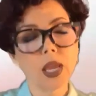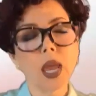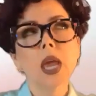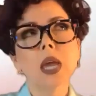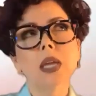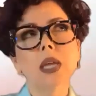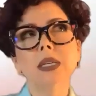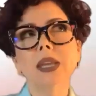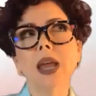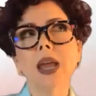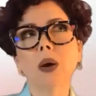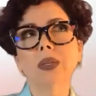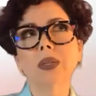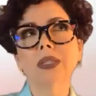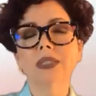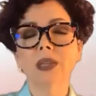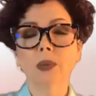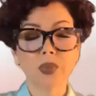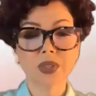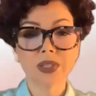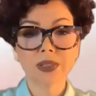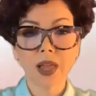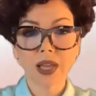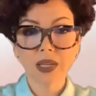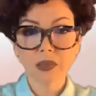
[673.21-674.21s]
Now, in
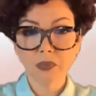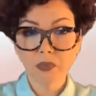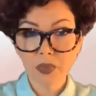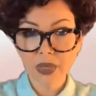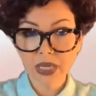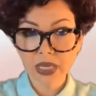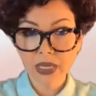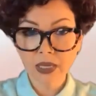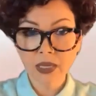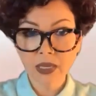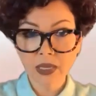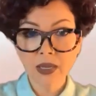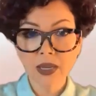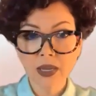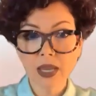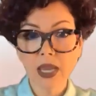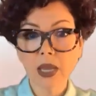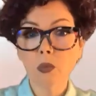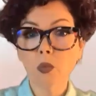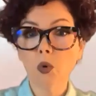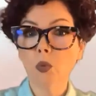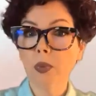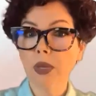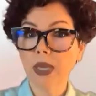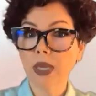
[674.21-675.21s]
something like Bing, it
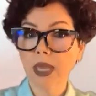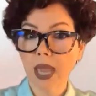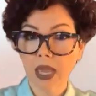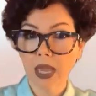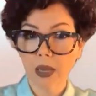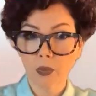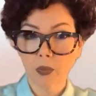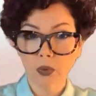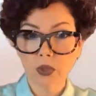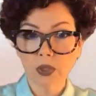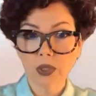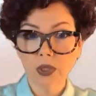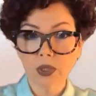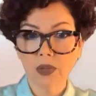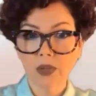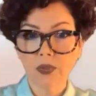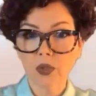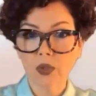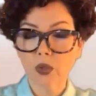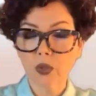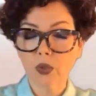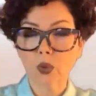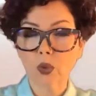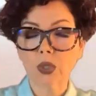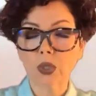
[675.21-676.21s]
will be able to look at
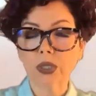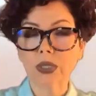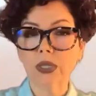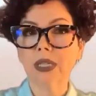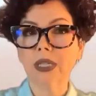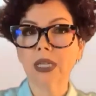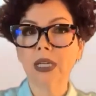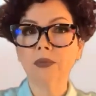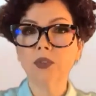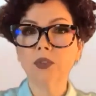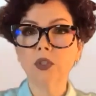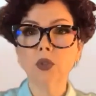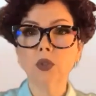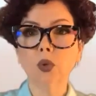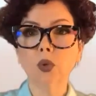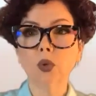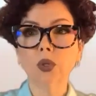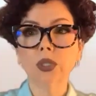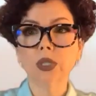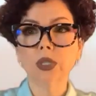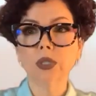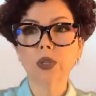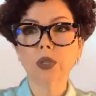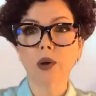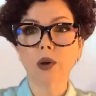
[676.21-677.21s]
the sources. And if the
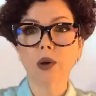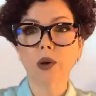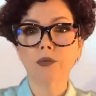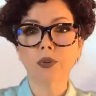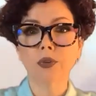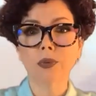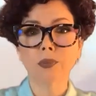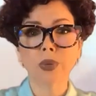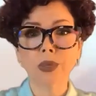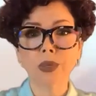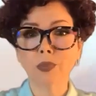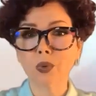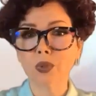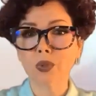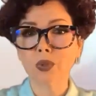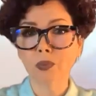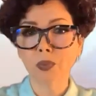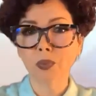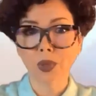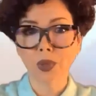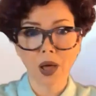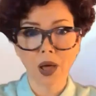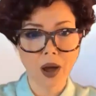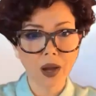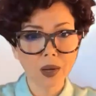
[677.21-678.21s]
sources are from people's
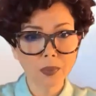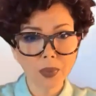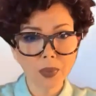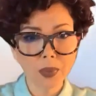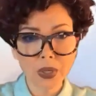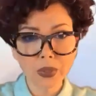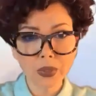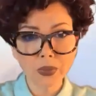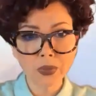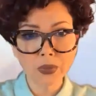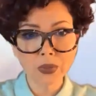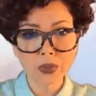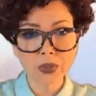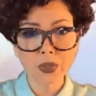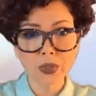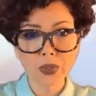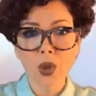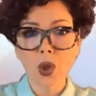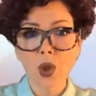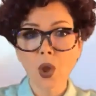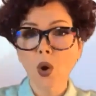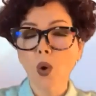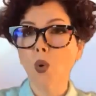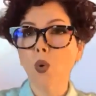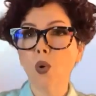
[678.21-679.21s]
blog posts
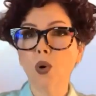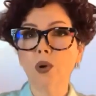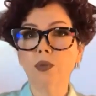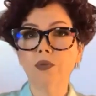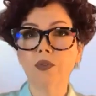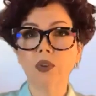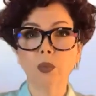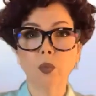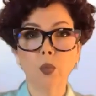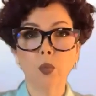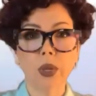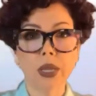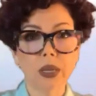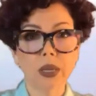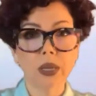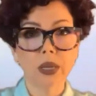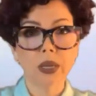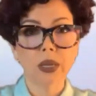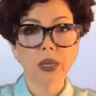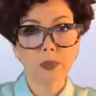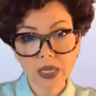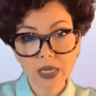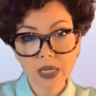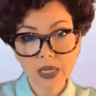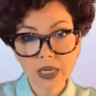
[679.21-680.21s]
or from
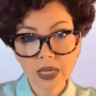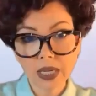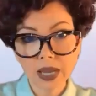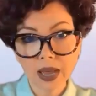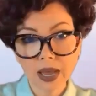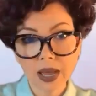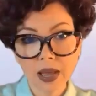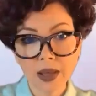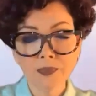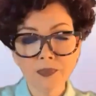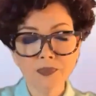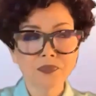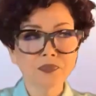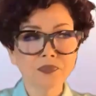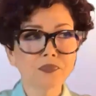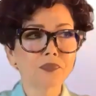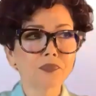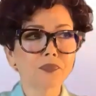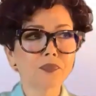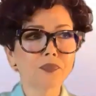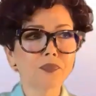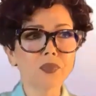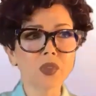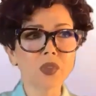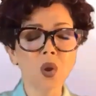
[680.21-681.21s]
Wikipedia,
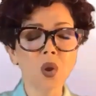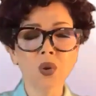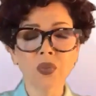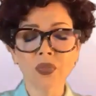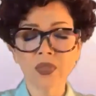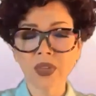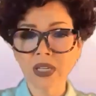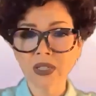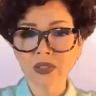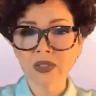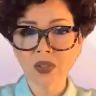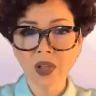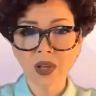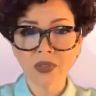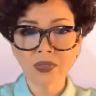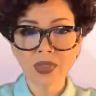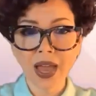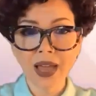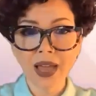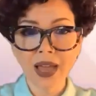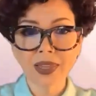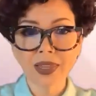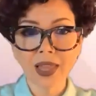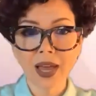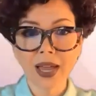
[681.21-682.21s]
or things along
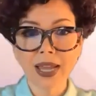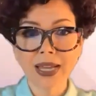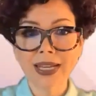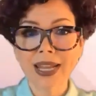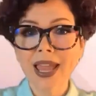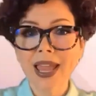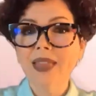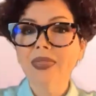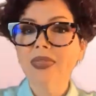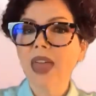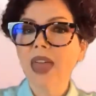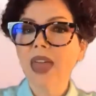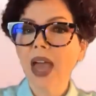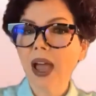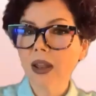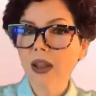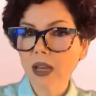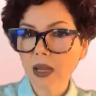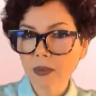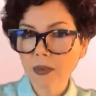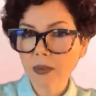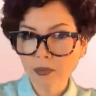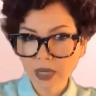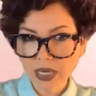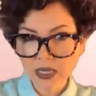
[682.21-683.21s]
that line, that
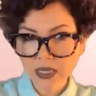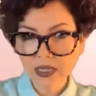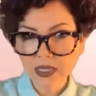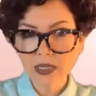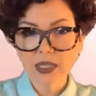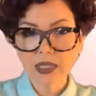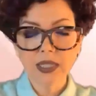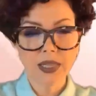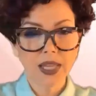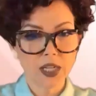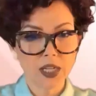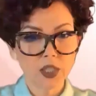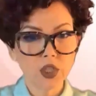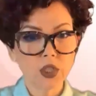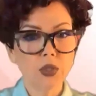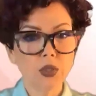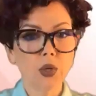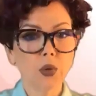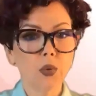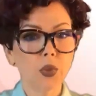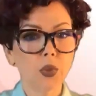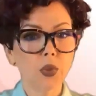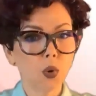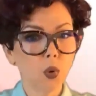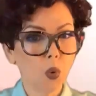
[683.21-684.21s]
immediately lets you
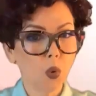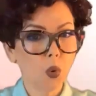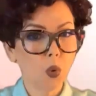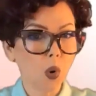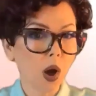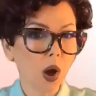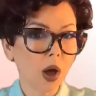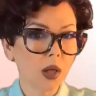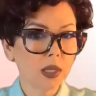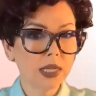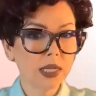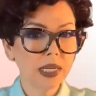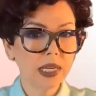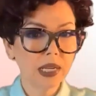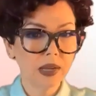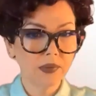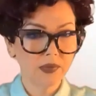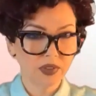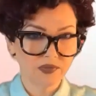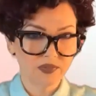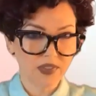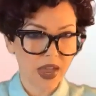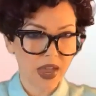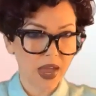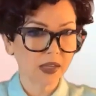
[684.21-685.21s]
know the quality of
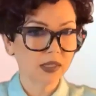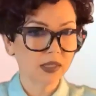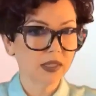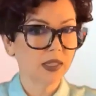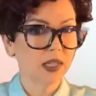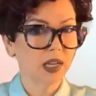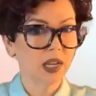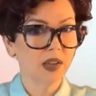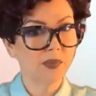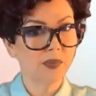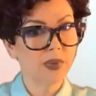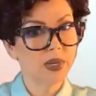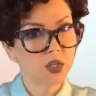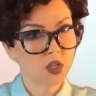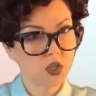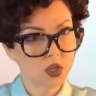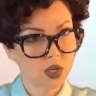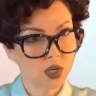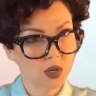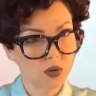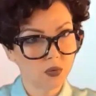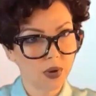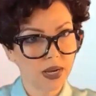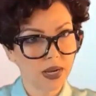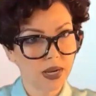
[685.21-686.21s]
the facts that have been
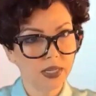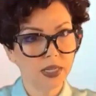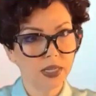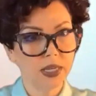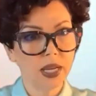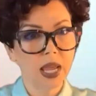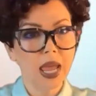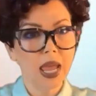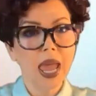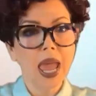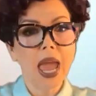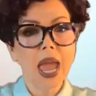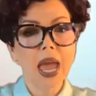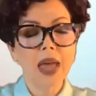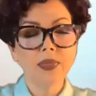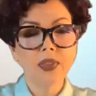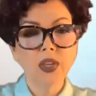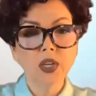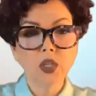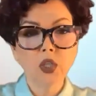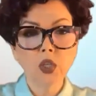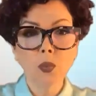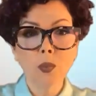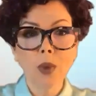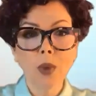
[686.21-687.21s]
generated. And
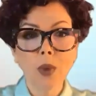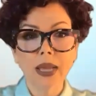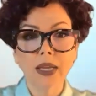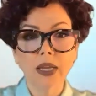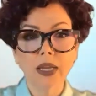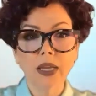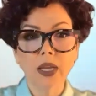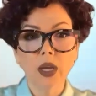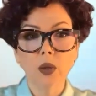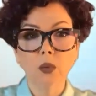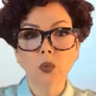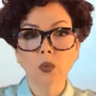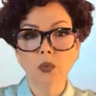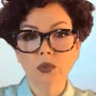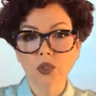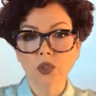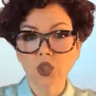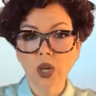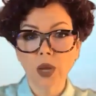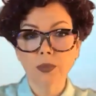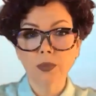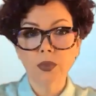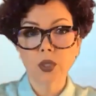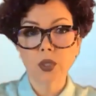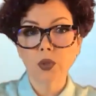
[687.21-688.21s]
then you might
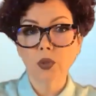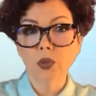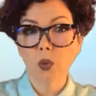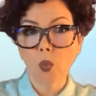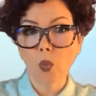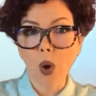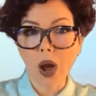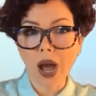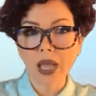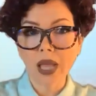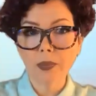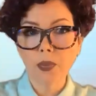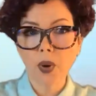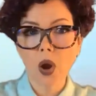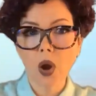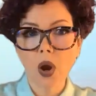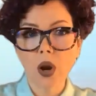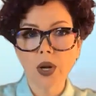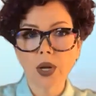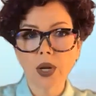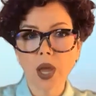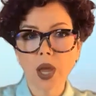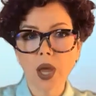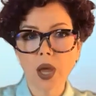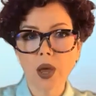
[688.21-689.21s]
jump to the why
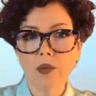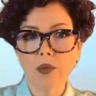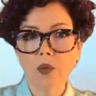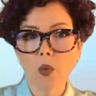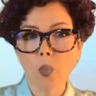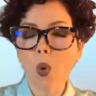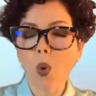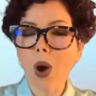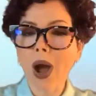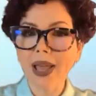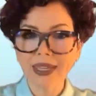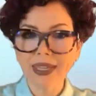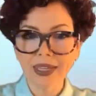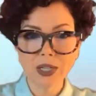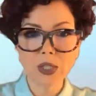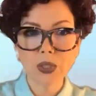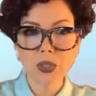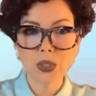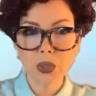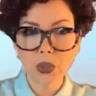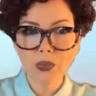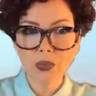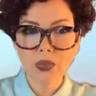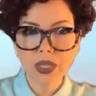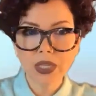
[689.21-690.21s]
part of why
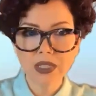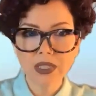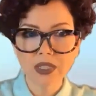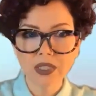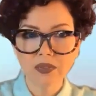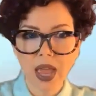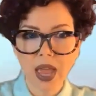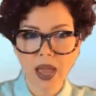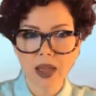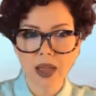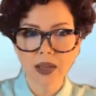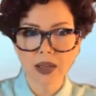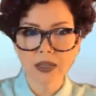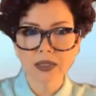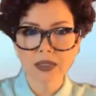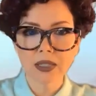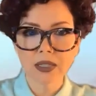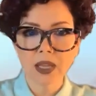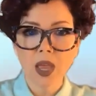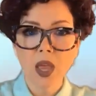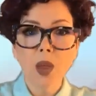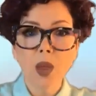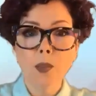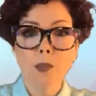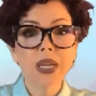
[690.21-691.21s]
include these facts.
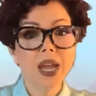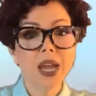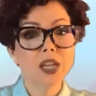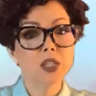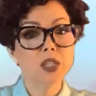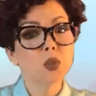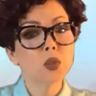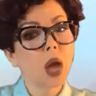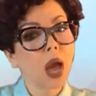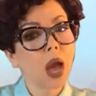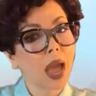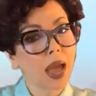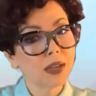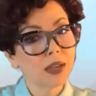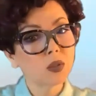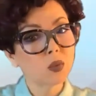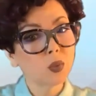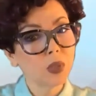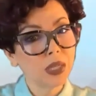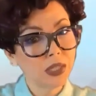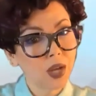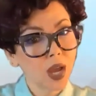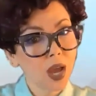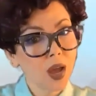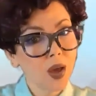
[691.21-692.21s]
Because as
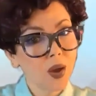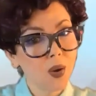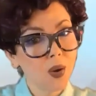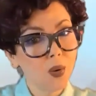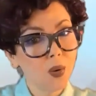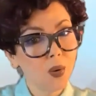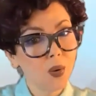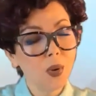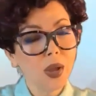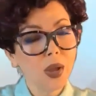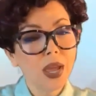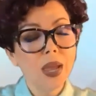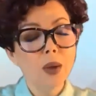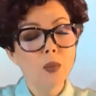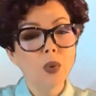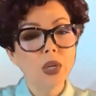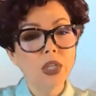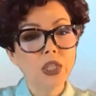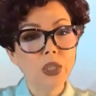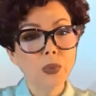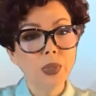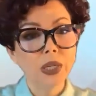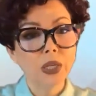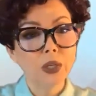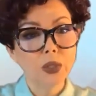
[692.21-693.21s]
we know, when
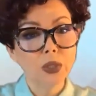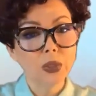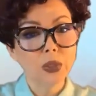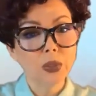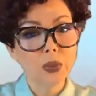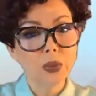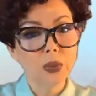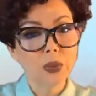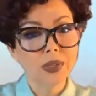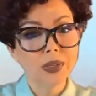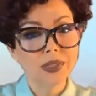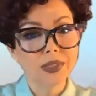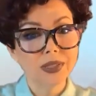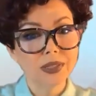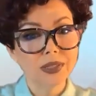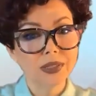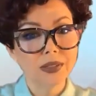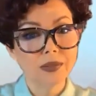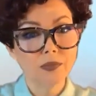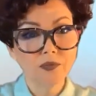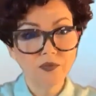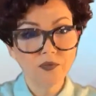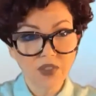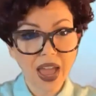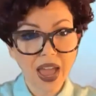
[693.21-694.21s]
you include
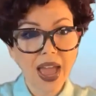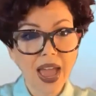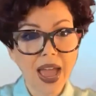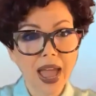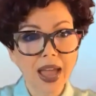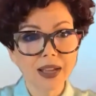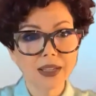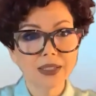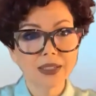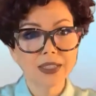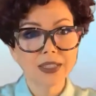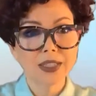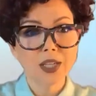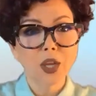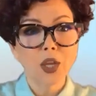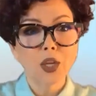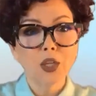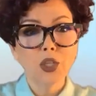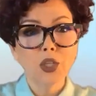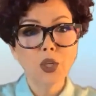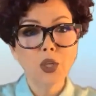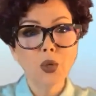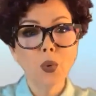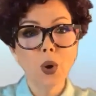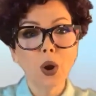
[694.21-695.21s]
facts,
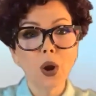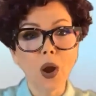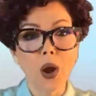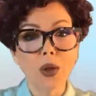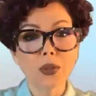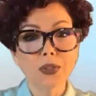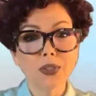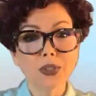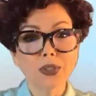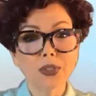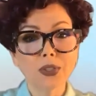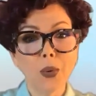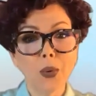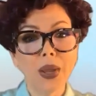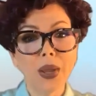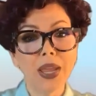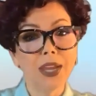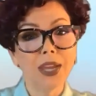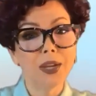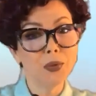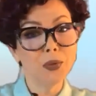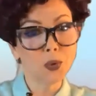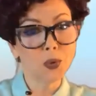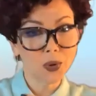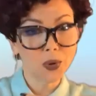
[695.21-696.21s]
you are also
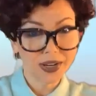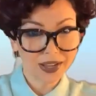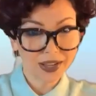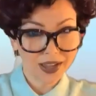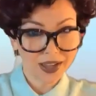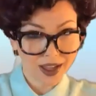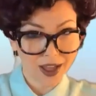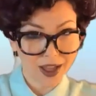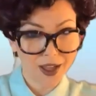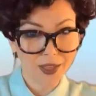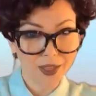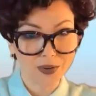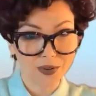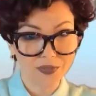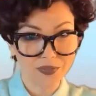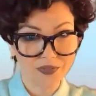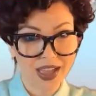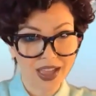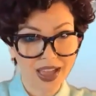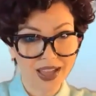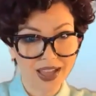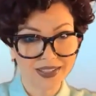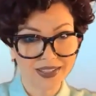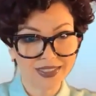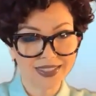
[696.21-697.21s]
ignoring other
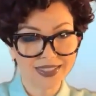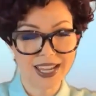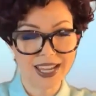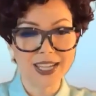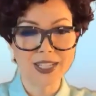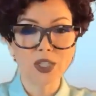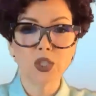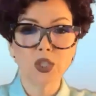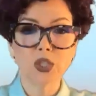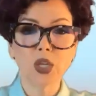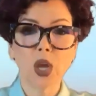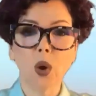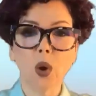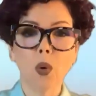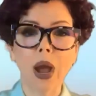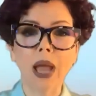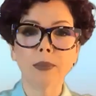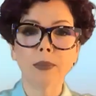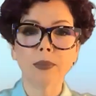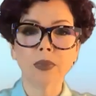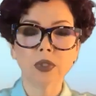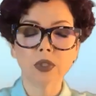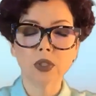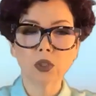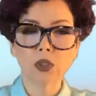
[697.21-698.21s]
facts. And so
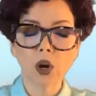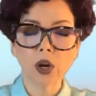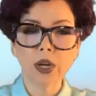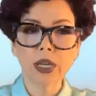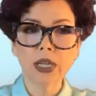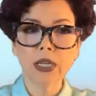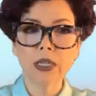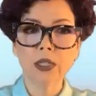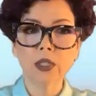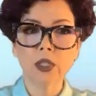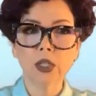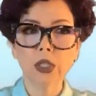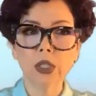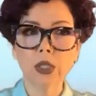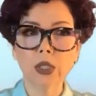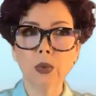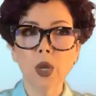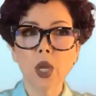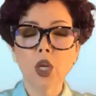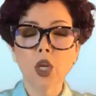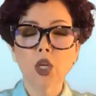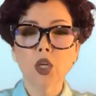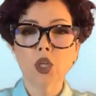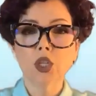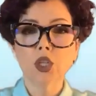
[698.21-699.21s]
I'm starting to
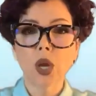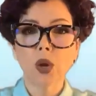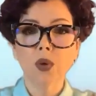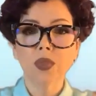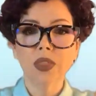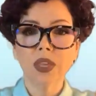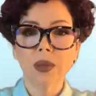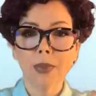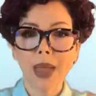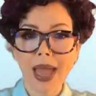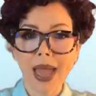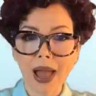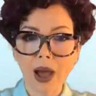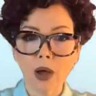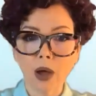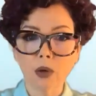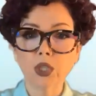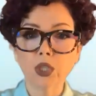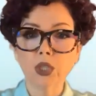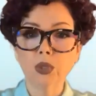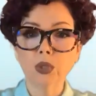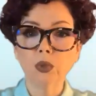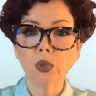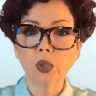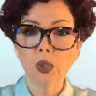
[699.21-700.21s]
show them how
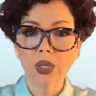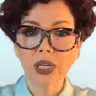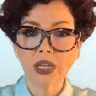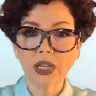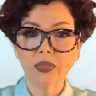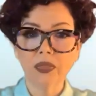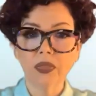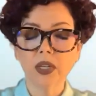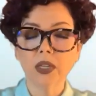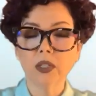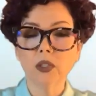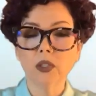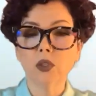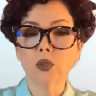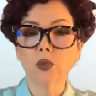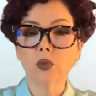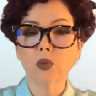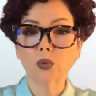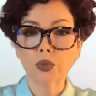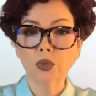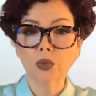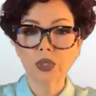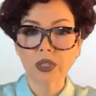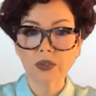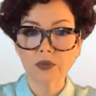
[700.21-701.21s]
to look at this
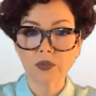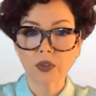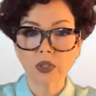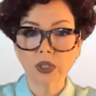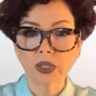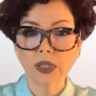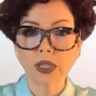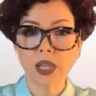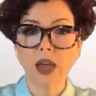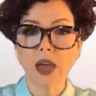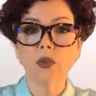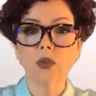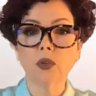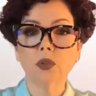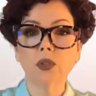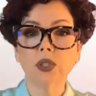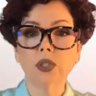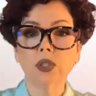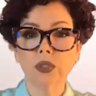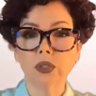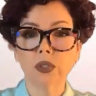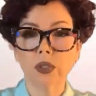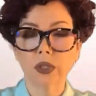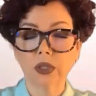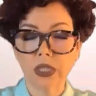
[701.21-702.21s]
through different
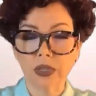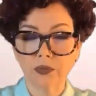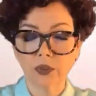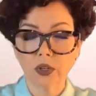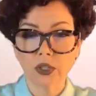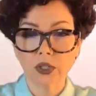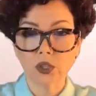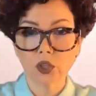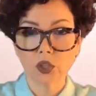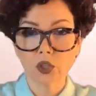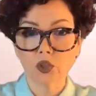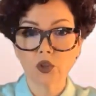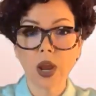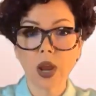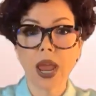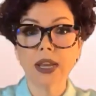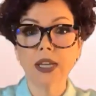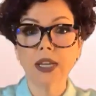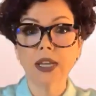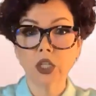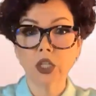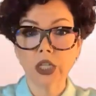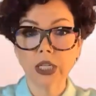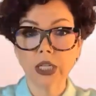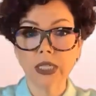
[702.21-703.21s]
levels, different
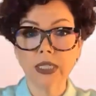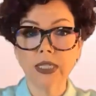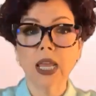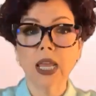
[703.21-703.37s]
strategies,